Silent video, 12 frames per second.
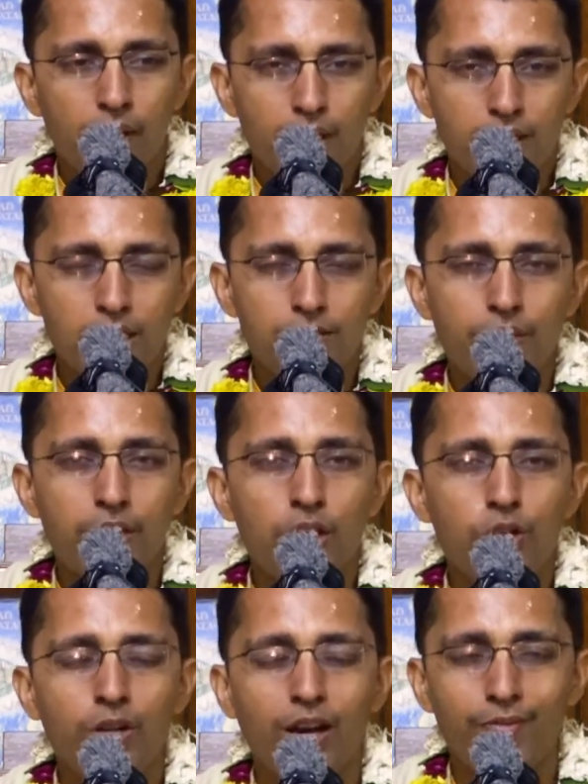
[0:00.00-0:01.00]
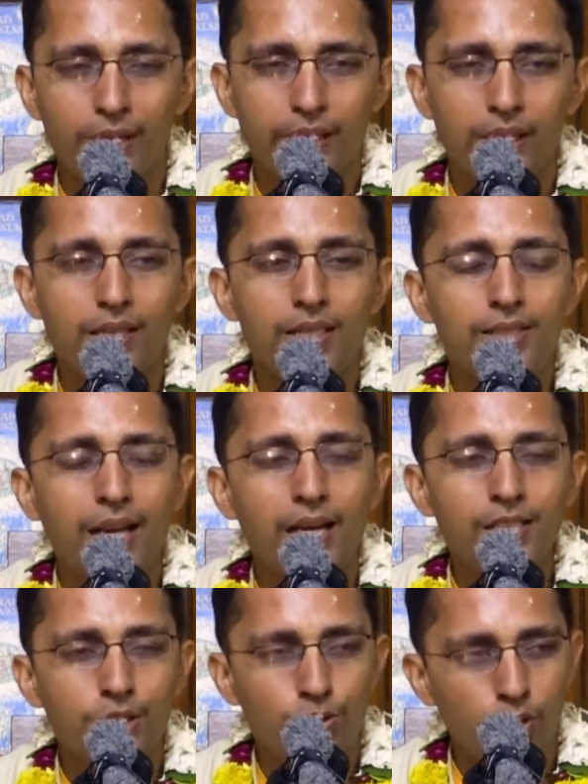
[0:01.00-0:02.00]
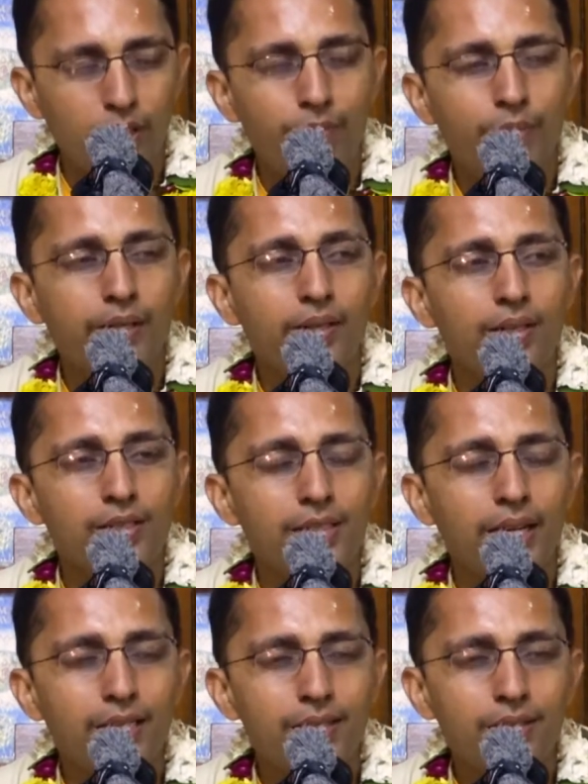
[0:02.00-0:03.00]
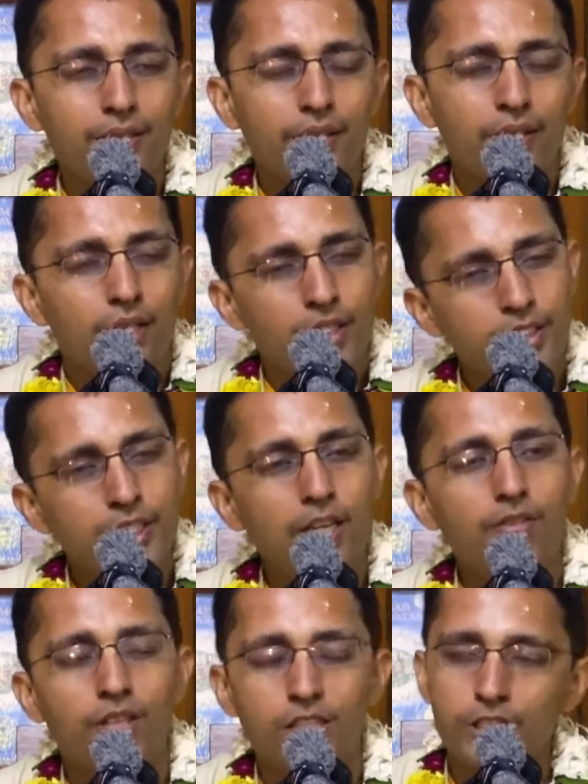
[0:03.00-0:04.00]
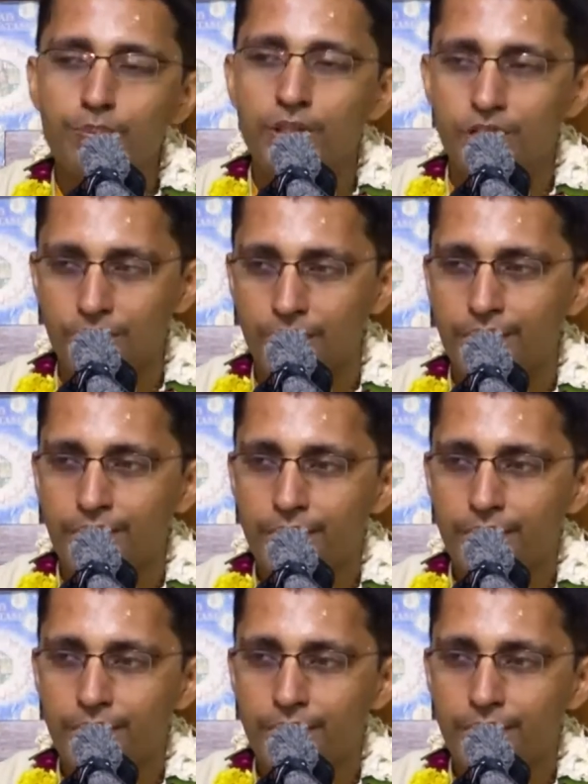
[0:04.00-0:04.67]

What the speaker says: Says whether you have material desires, you don't have material desires, still worship Krishna.